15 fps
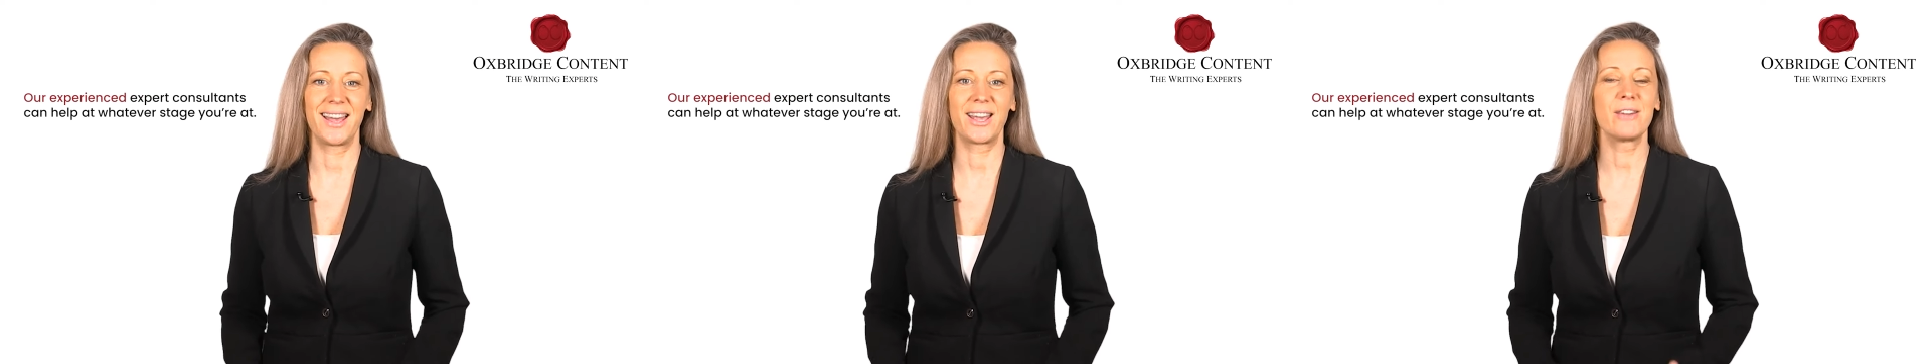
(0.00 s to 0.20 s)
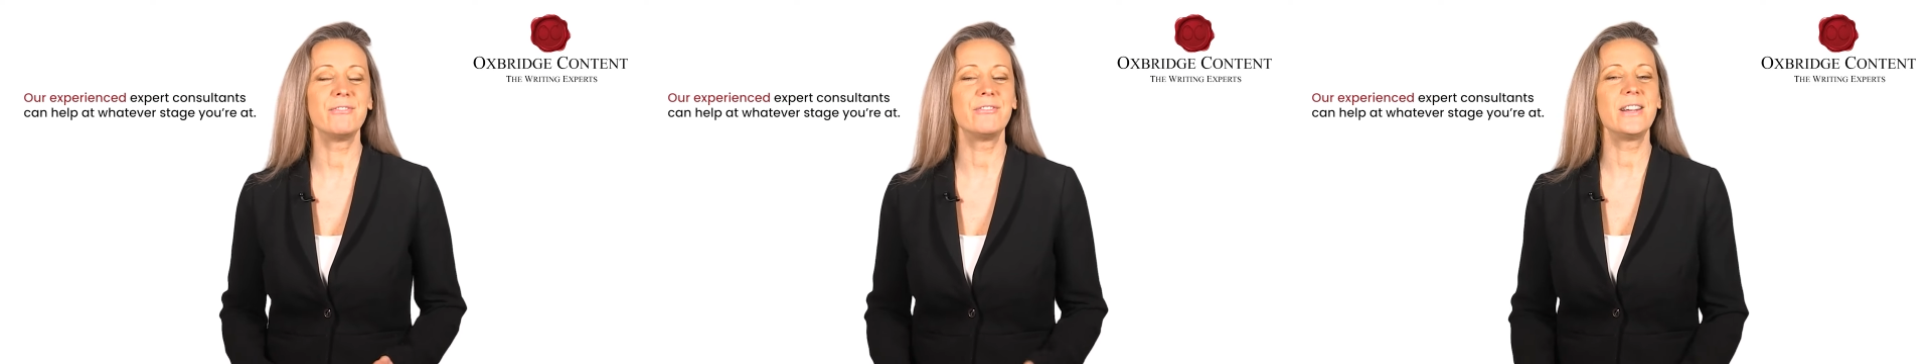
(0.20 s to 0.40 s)

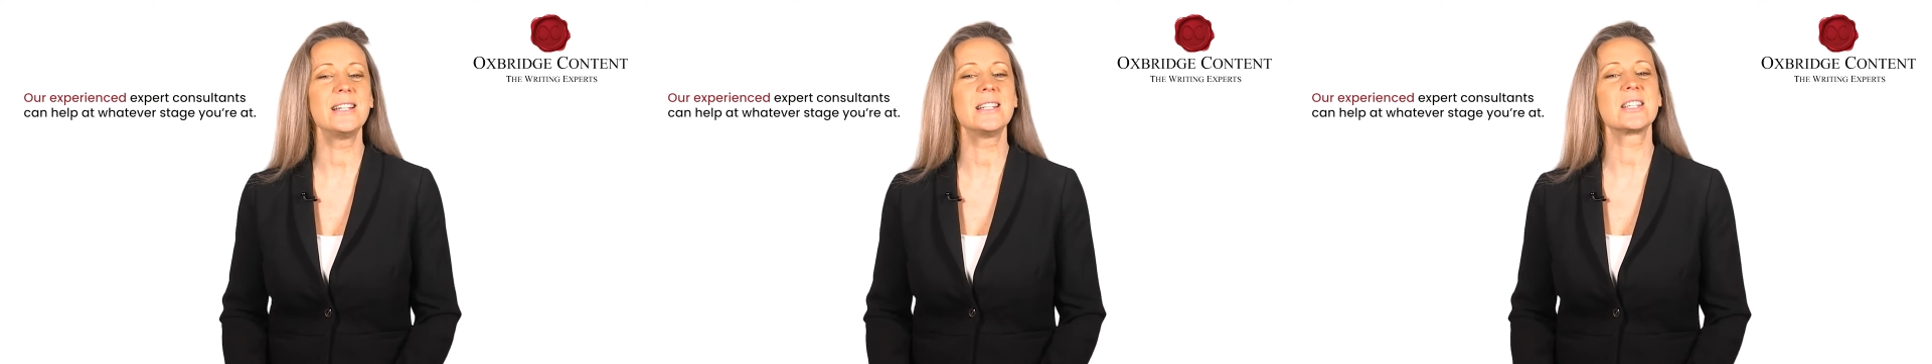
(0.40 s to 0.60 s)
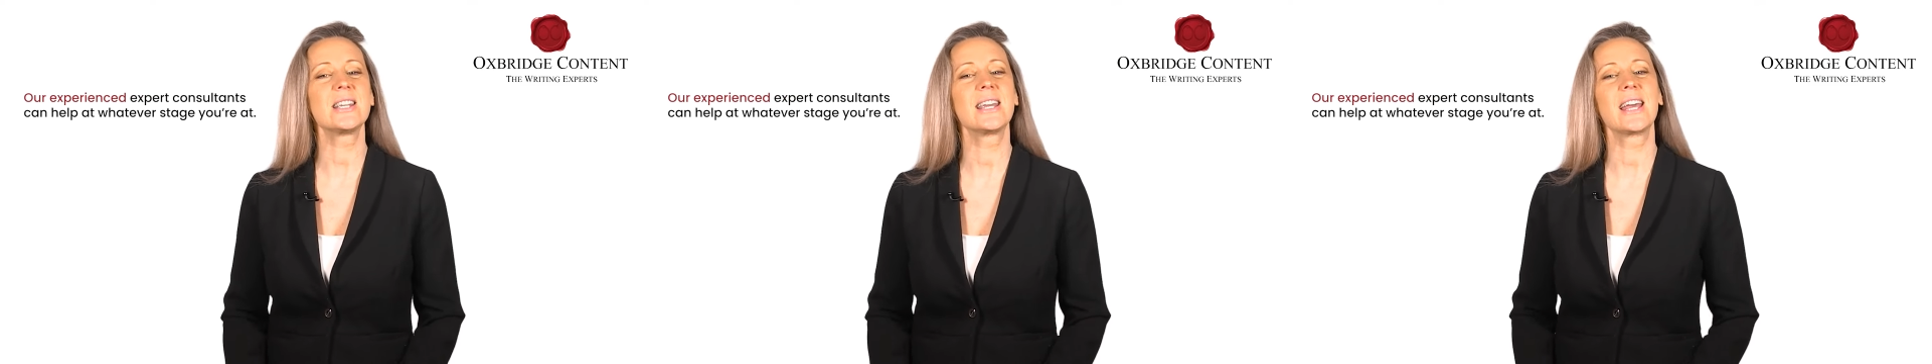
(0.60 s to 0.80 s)
a
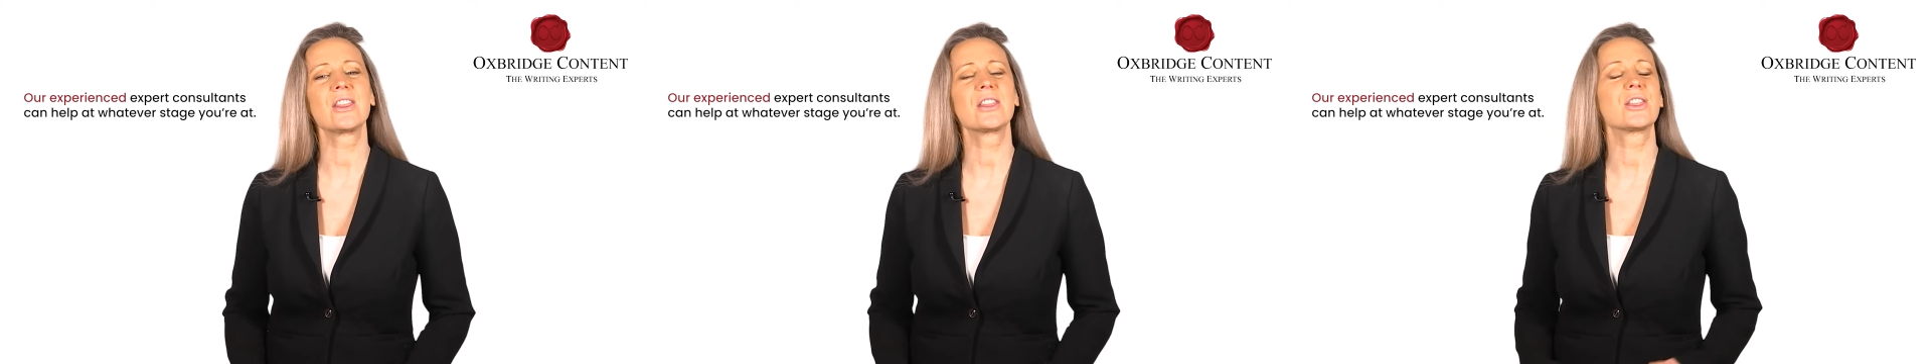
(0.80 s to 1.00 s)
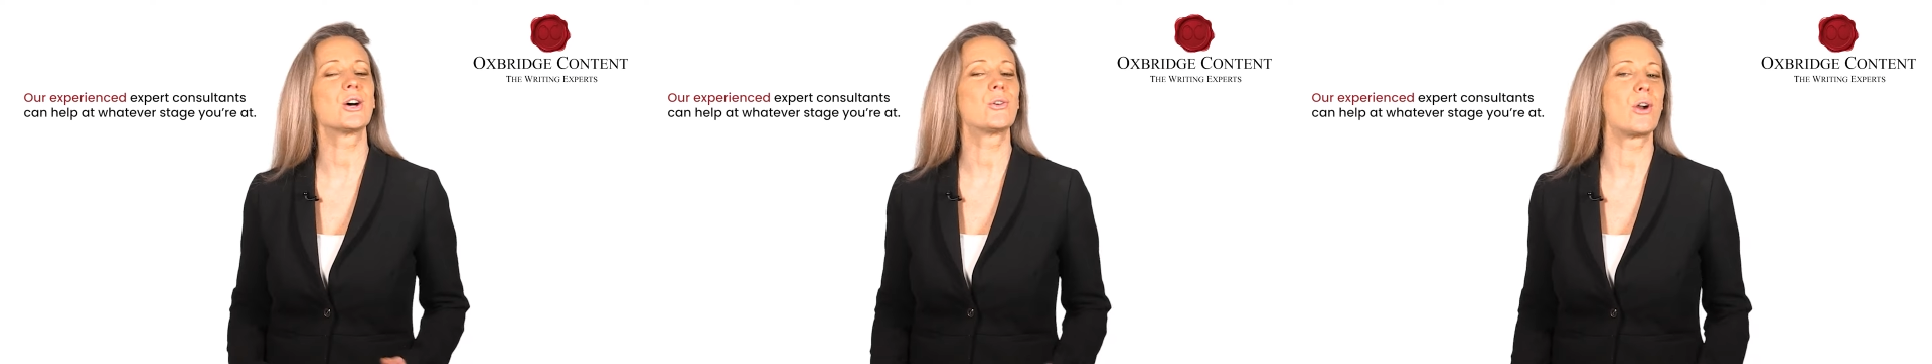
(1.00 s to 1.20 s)
convincing
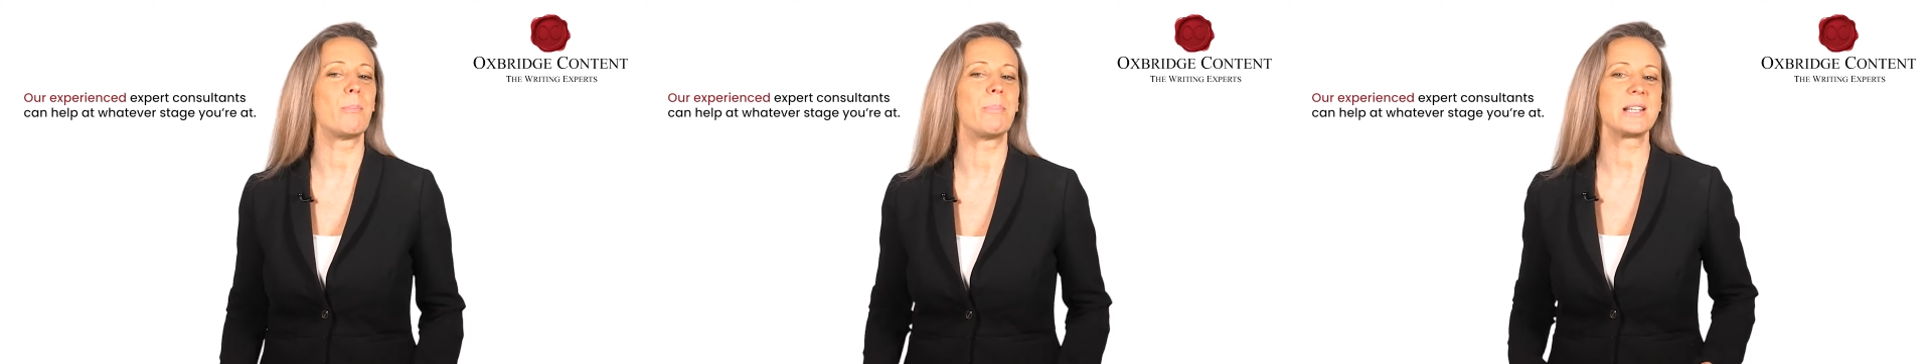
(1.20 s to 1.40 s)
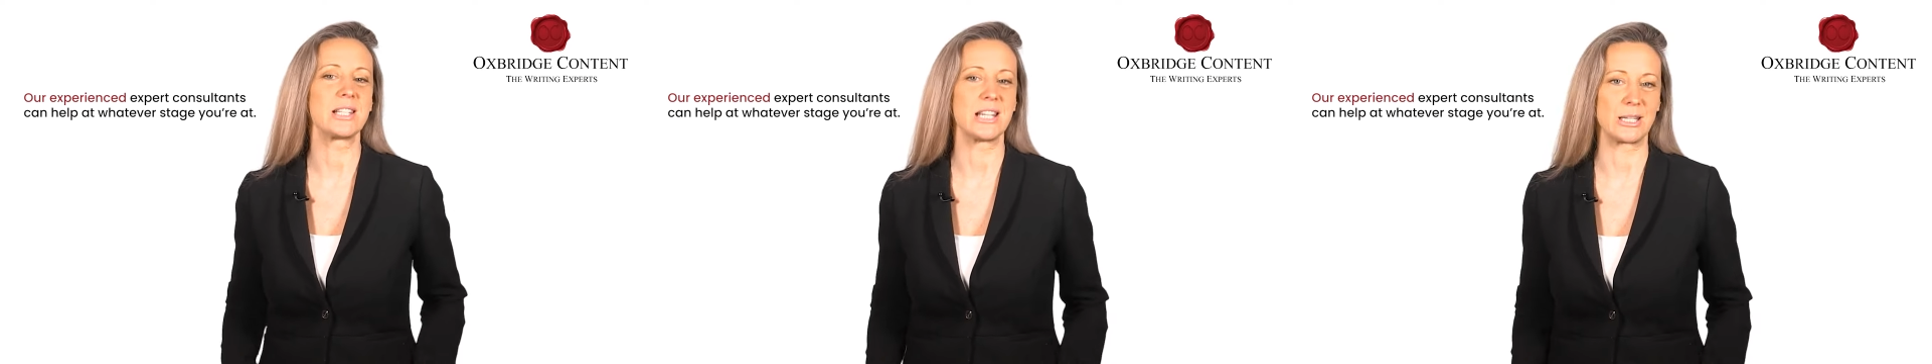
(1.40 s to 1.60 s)
and
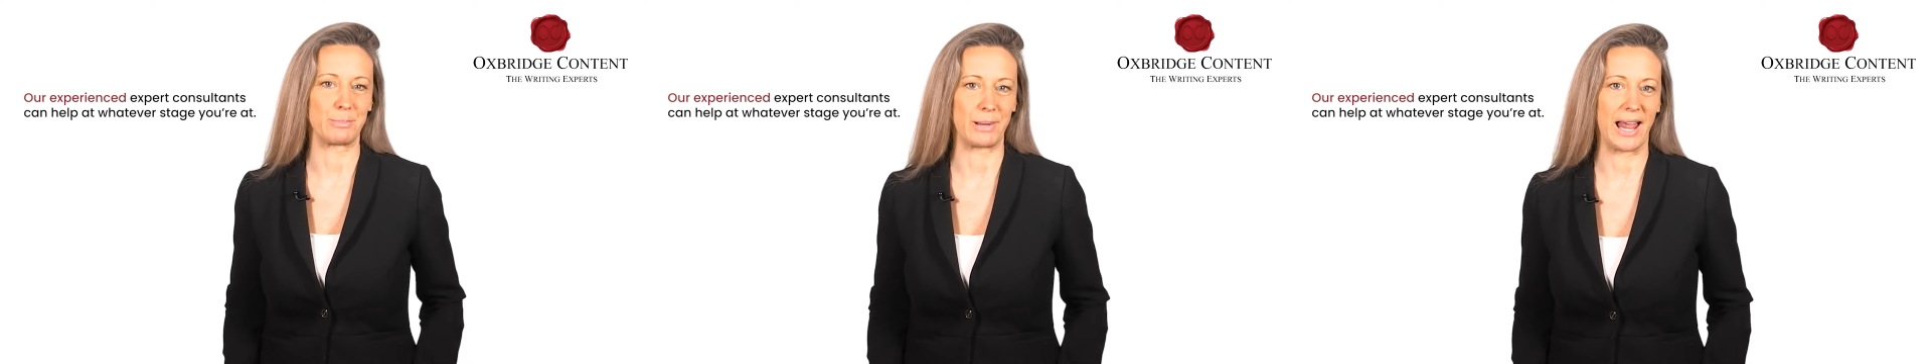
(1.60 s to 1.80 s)
thorough business